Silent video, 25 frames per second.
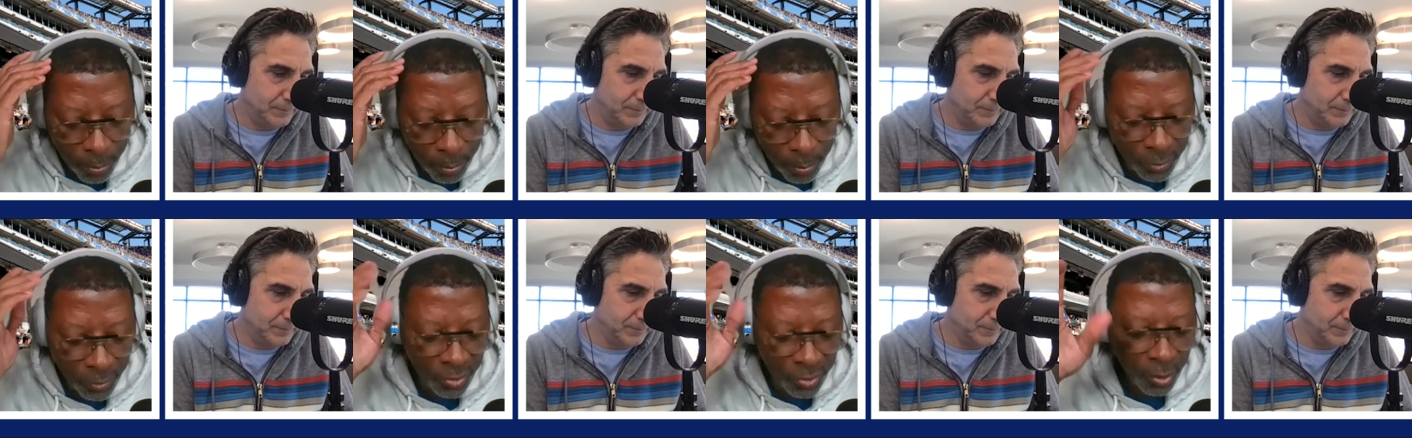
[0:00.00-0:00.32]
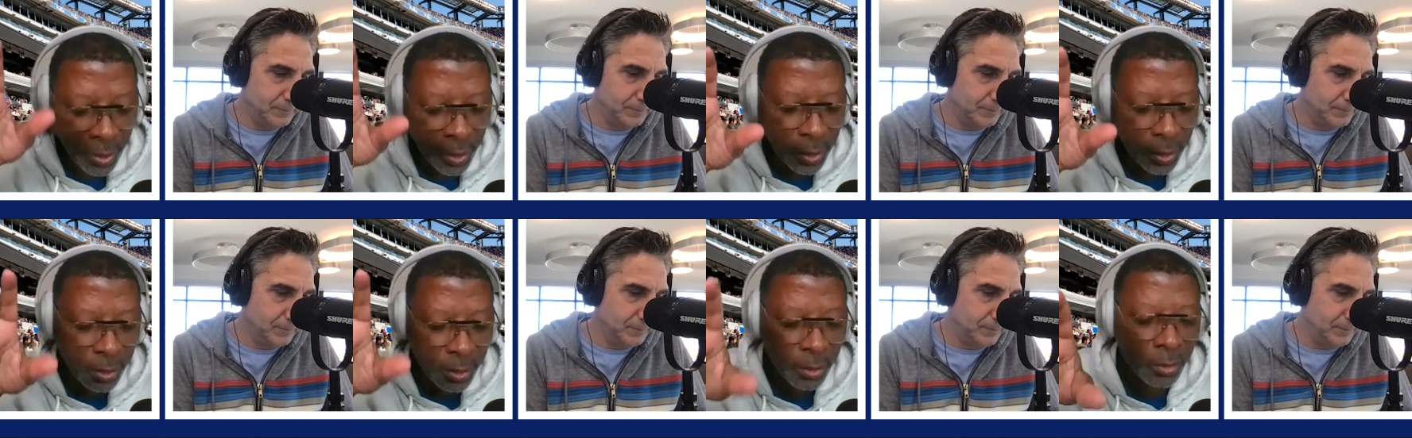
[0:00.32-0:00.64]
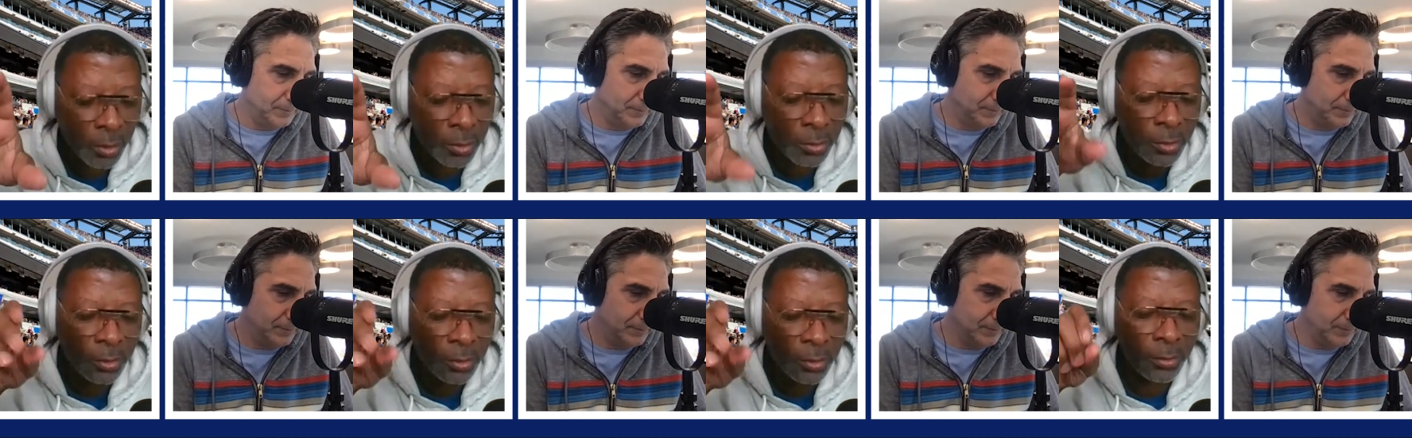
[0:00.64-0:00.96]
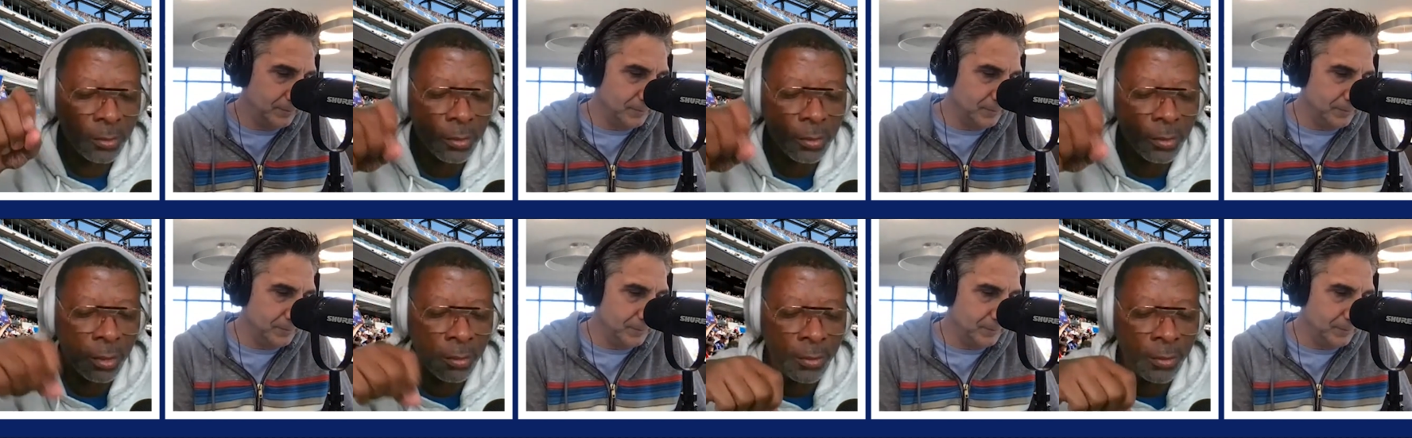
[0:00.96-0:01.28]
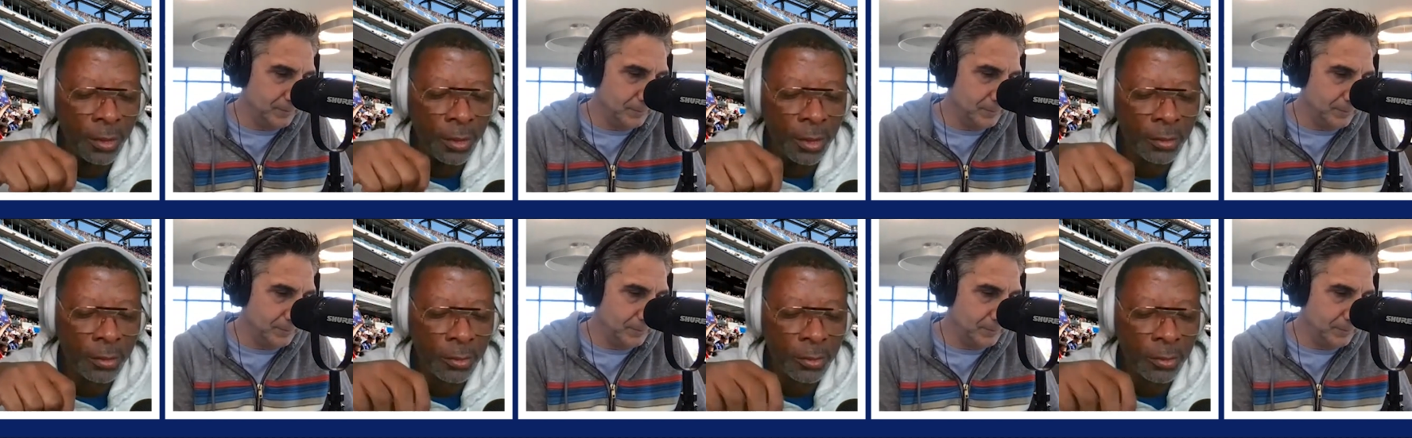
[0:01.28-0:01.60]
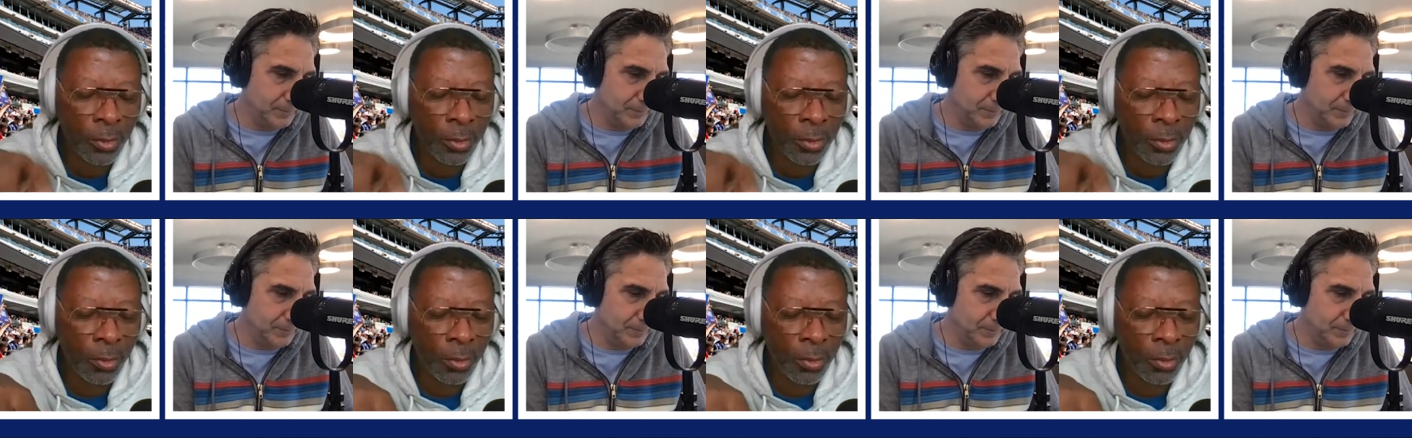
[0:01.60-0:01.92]
Speaker 1: giant coaches of this
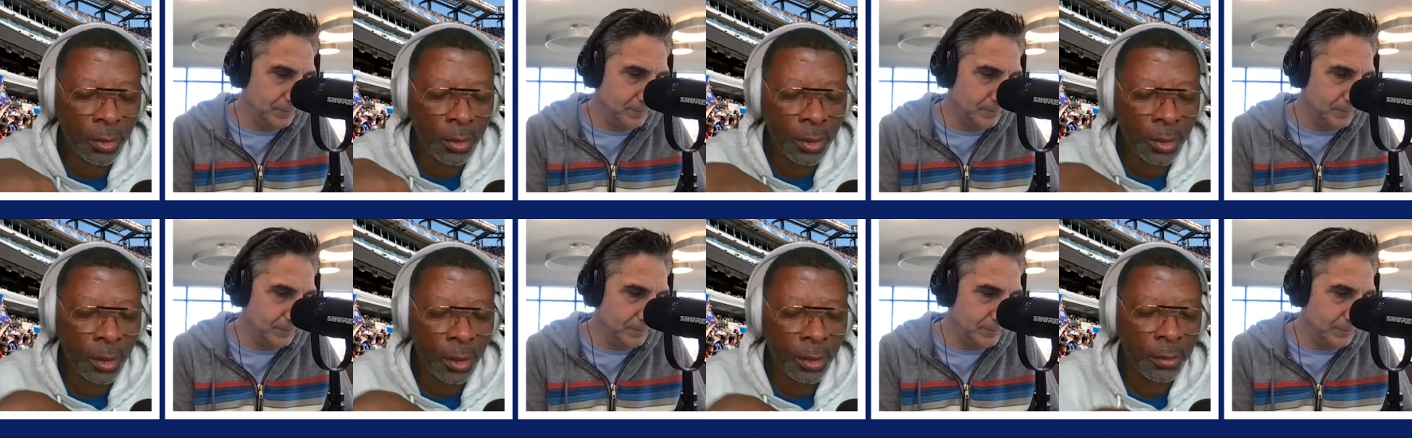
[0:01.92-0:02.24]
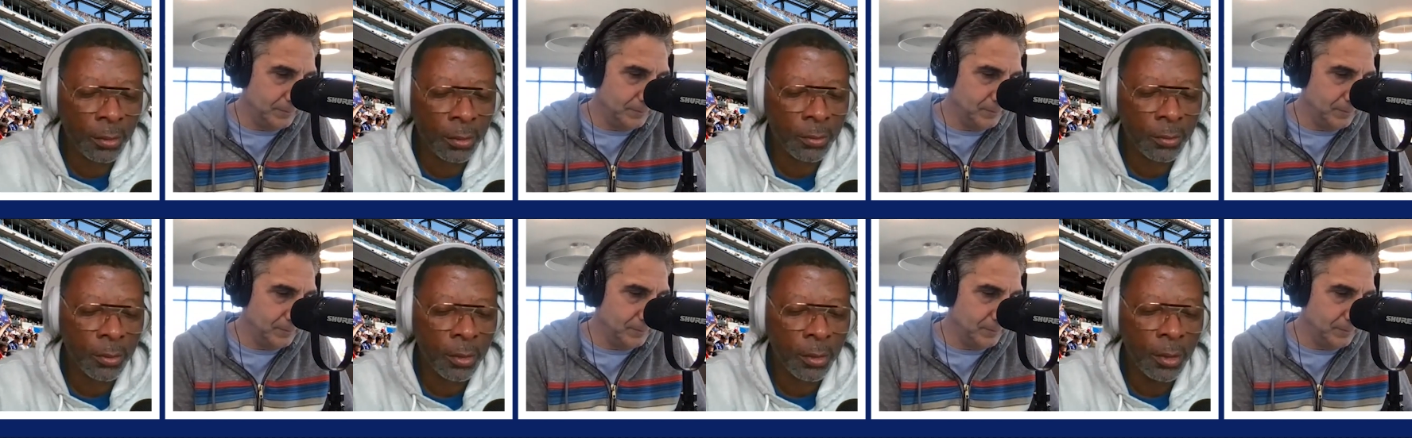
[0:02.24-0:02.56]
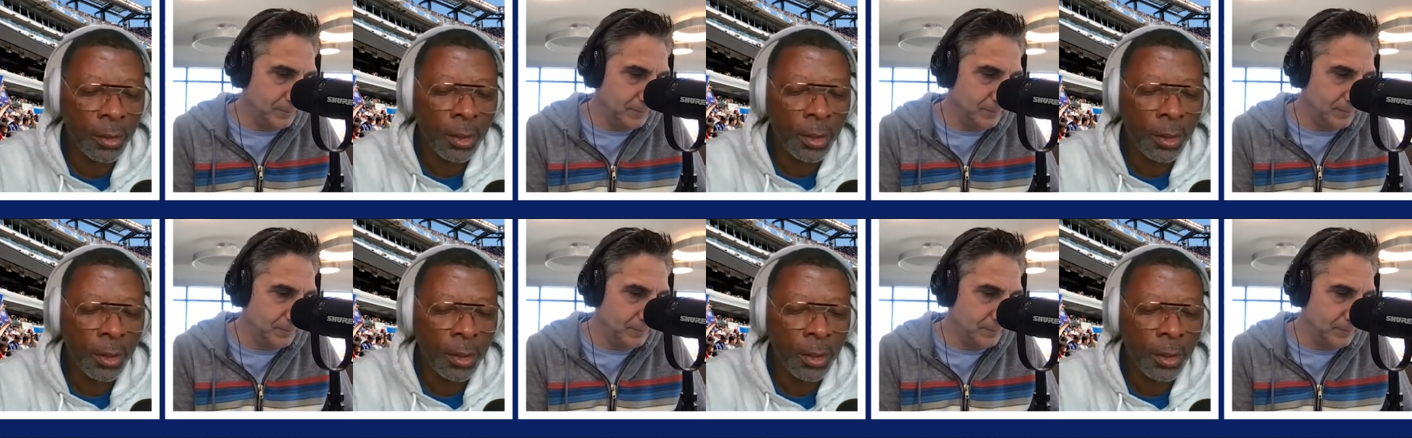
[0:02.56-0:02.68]
or coordinators